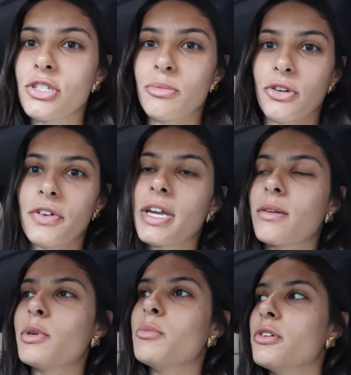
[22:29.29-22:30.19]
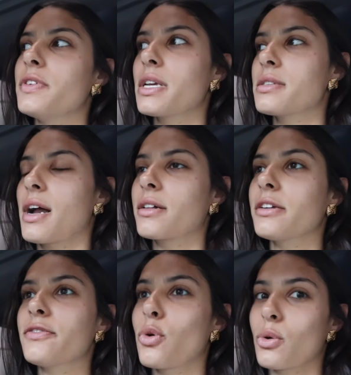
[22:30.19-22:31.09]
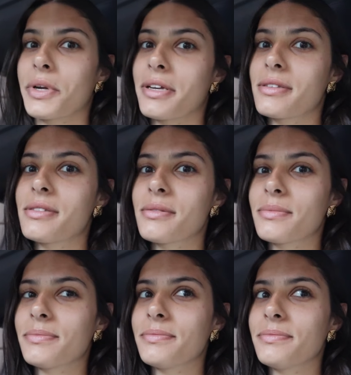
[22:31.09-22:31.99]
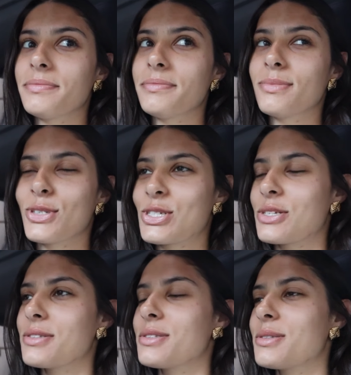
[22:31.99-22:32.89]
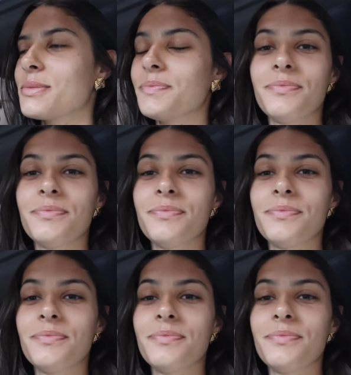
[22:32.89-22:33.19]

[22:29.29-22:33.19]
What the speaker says: to moving and we move in exactly 4 weeks, which is,